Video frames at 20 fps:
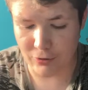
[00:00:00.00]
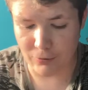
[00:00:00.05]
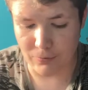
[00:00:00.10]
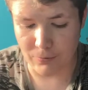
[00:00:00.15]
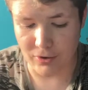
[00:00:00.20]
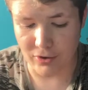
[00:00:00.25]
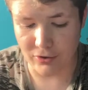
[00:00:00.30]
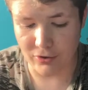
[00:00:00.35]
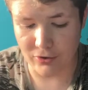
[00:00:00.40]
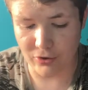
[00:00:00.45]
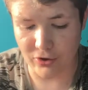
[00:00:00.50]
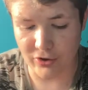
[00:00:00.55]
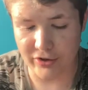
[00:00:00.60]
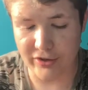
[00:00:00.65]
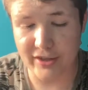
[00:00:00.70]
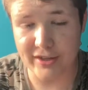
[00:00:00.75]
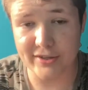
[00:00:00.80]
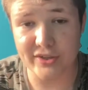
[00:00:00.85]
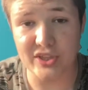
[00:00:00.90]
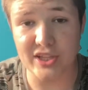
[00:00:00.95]
my
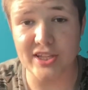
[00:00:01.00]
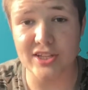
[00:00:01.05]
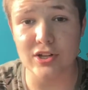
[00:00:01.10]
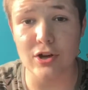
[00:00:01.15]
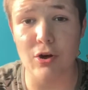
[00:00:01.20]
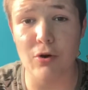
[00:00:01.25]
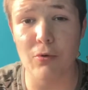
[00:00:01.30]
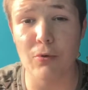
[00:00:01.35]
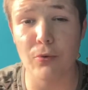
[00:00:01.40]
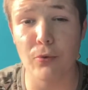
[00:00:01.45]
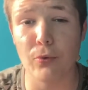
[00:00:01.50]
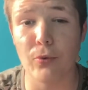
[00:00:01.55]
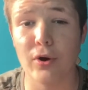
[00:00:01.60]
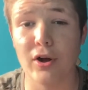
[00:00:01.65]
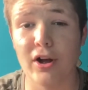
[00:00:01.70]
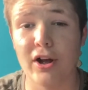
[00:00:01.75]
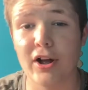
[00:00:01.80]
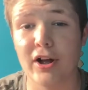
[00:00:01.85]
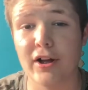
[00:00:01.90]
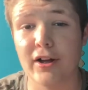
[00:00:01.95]
god, this
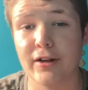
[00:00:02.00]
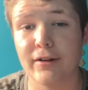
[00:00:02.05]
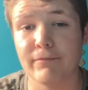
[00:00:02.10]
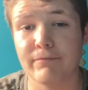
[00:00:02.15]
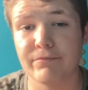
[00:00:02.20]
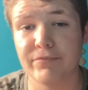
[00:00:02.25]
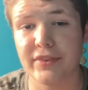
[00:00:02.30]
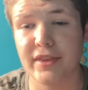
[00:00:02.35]
whole,